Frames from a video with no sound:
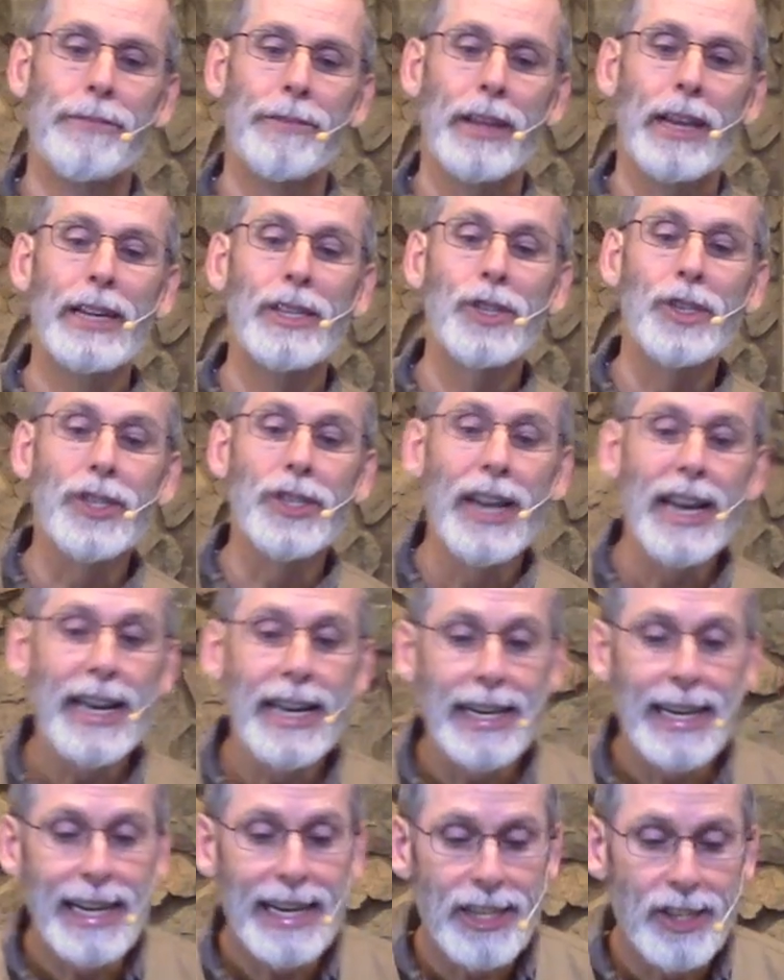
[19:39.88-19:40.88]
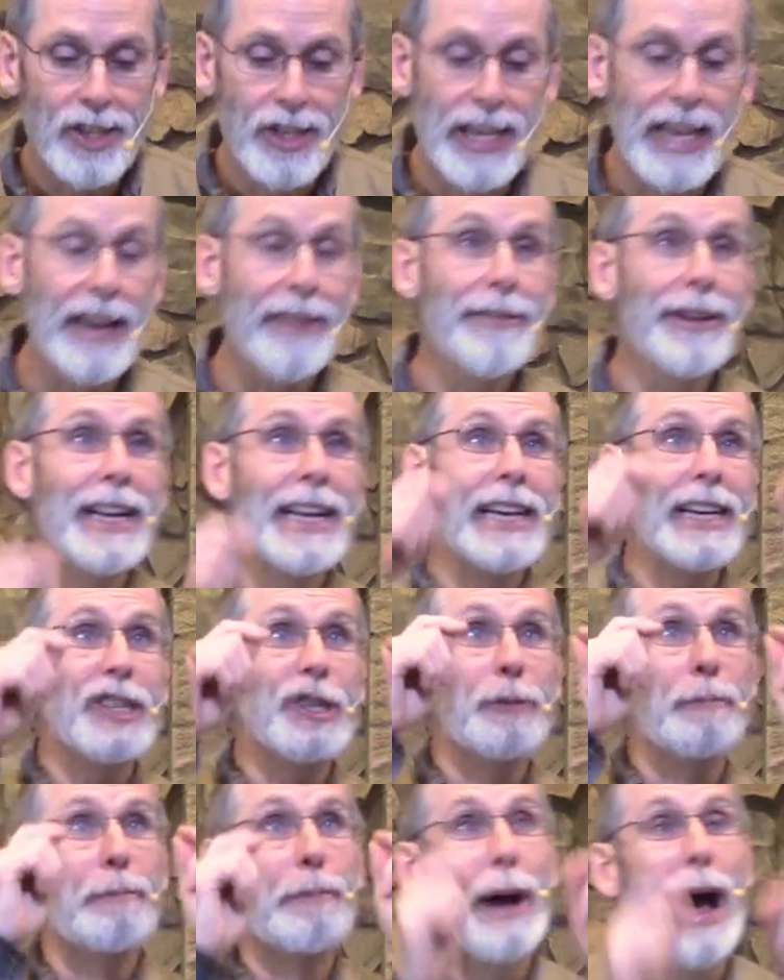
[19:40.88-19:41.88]
And Satan has given
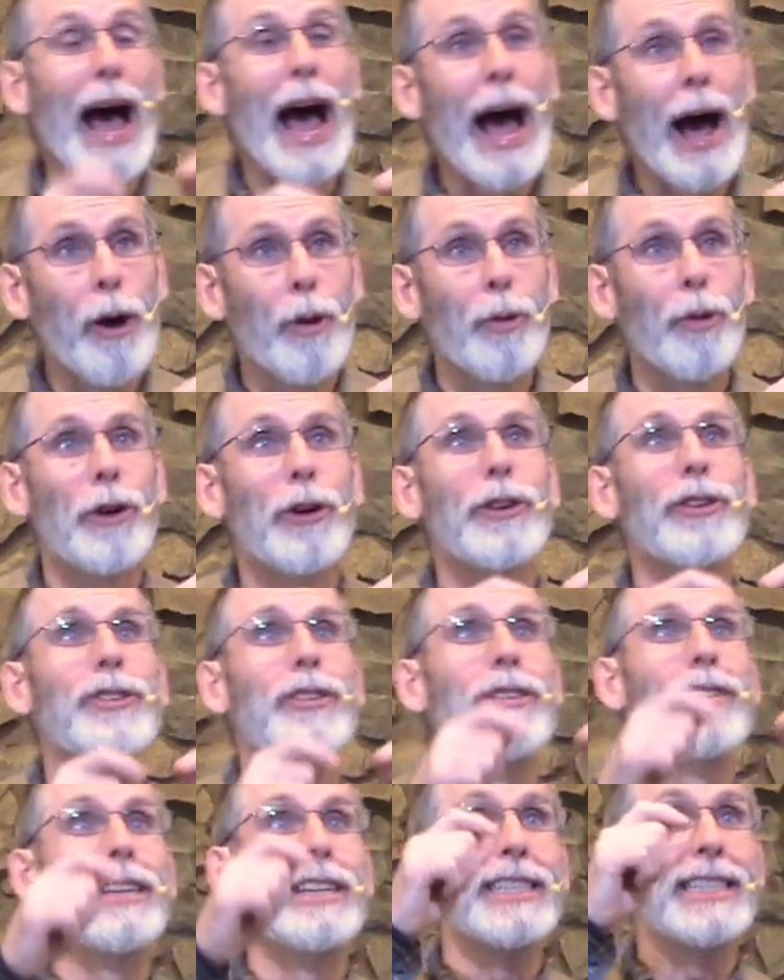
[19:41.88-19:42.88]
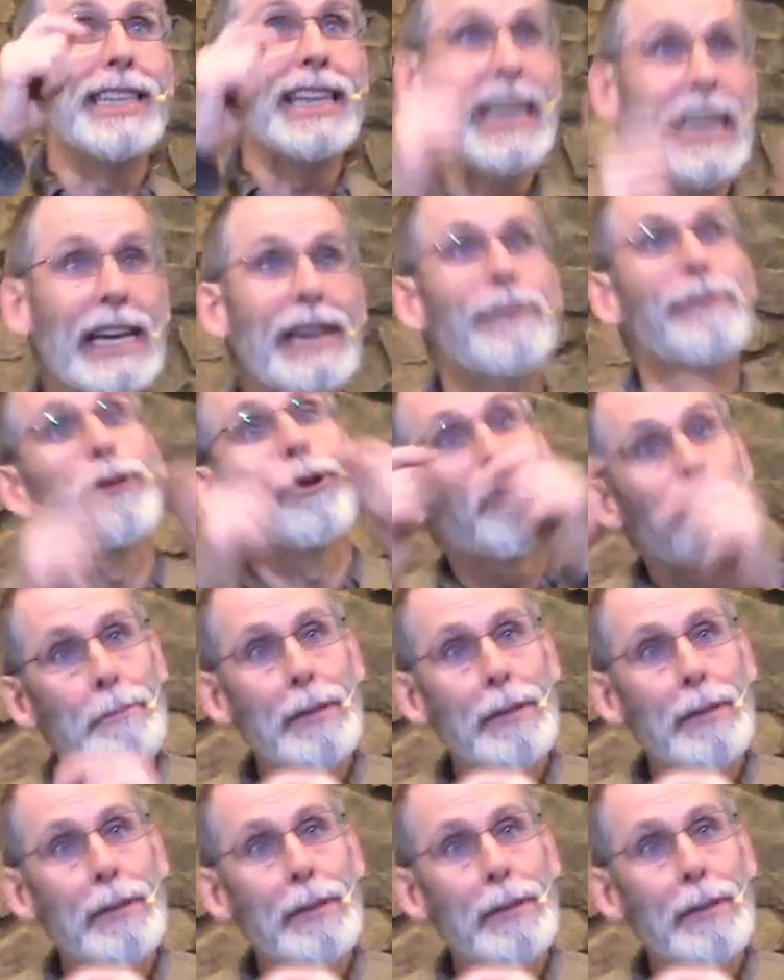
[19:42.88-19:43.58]
his power to this evil